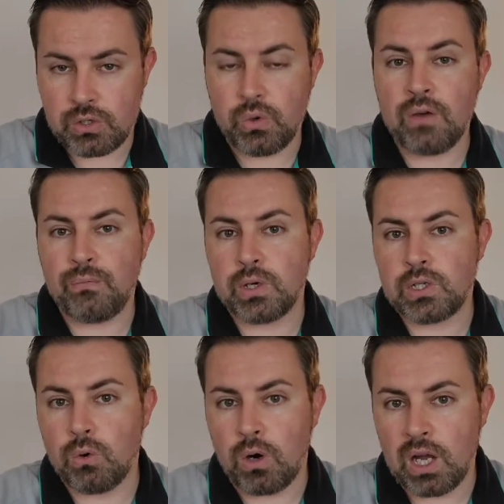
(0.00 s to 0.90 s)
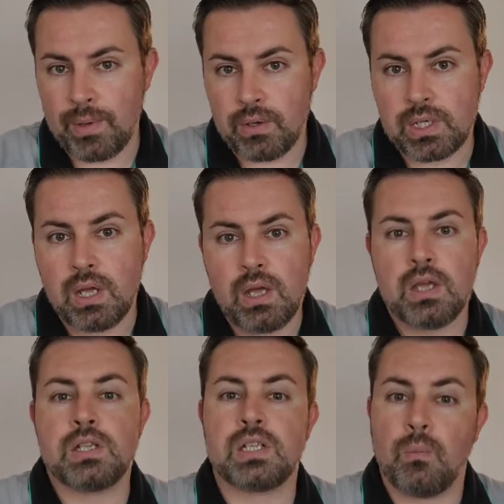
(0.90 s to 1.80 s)
So if we're talking about
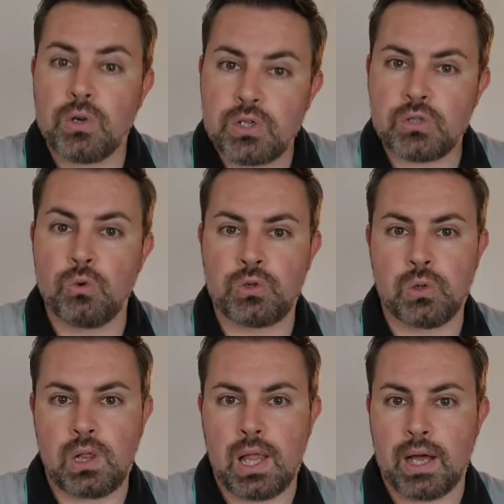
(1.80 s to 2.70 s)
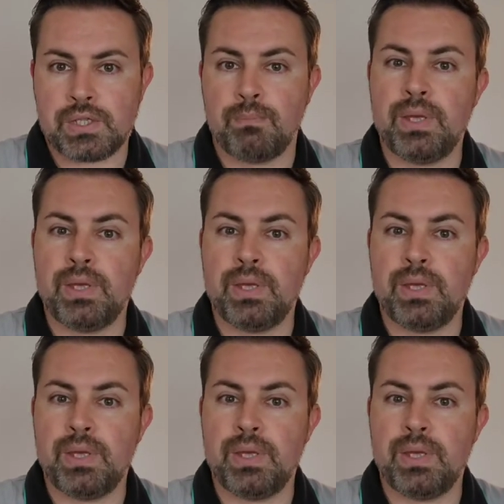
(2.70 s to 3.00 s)
someone's social class,